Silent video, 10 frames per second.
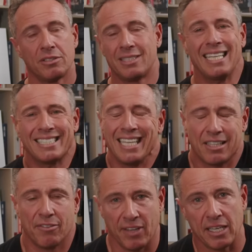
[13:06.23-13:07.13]
That's not
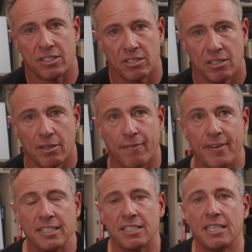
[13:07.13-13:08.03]
the fix. The
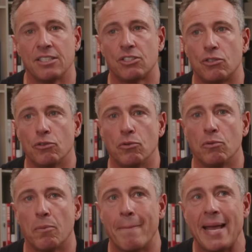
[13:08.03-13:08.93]
fix is to
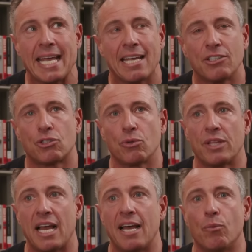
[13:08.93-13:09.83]
make it so
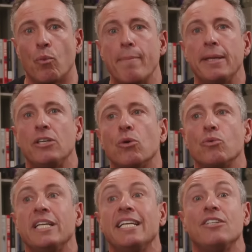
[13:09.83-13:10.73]
that women don't
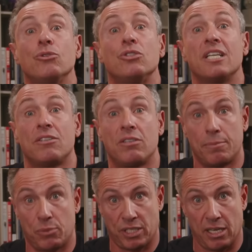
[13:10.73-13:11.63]
need to sell
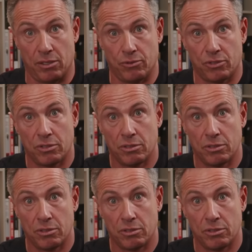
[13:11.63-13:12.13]
themselves.